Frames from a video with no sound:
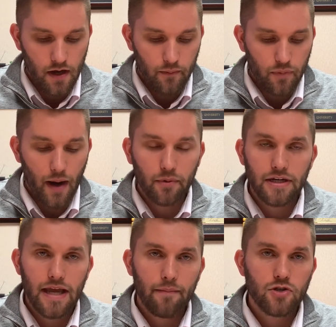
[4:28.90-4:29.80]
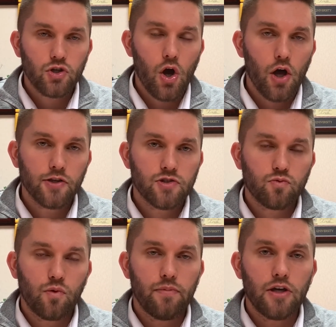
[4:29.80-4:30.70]
Property damage costs
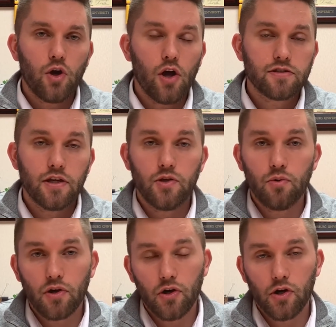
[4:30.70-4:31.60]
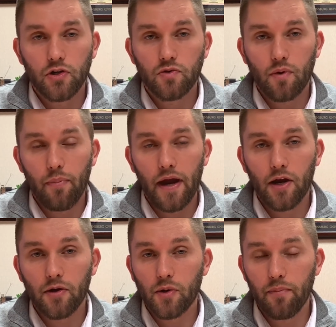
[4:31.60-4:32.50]
would be costs that you incurred to
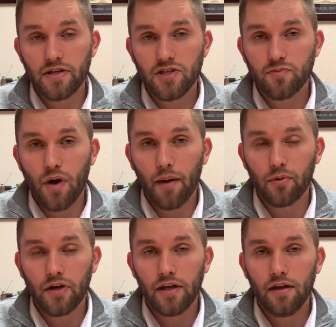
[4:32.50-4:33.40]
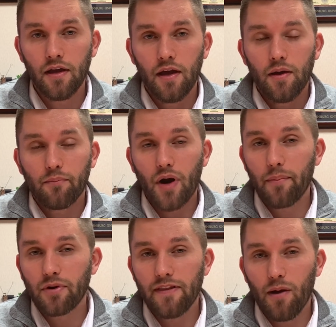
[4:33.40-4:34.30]
repair your business property
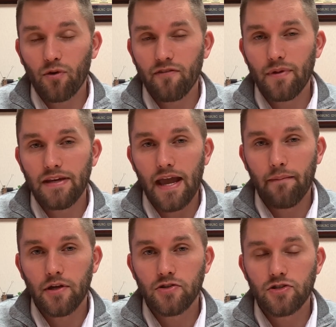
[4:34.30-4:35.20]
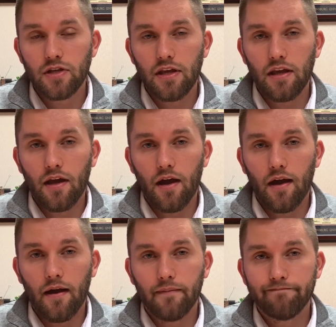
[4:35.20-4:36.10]
that would have been damaged
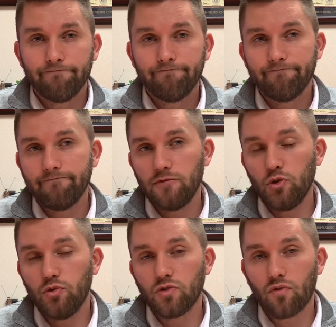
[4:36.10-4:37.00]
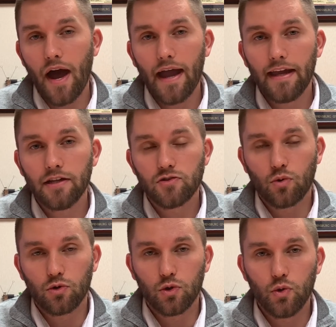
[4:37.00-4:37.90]
due to riots
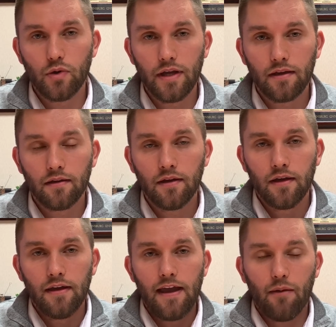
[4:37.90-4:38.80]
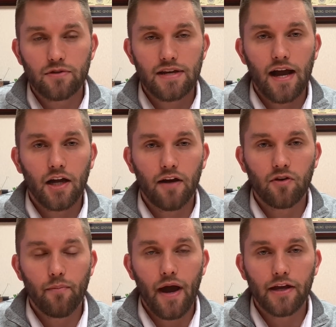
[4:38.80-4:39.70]
or looting and was not
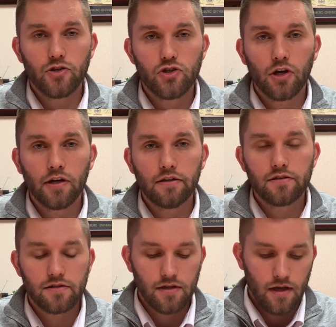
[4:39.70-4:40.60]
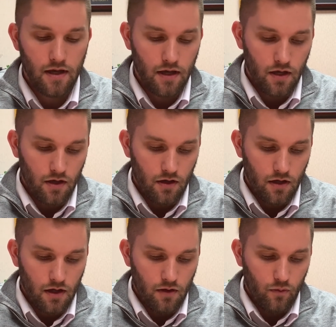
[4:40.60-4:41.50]
covered by insurance.
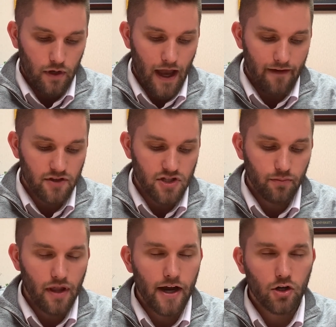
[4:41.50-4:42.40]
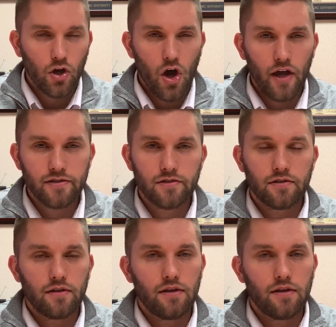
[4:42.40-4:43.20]
We have the supplier costs.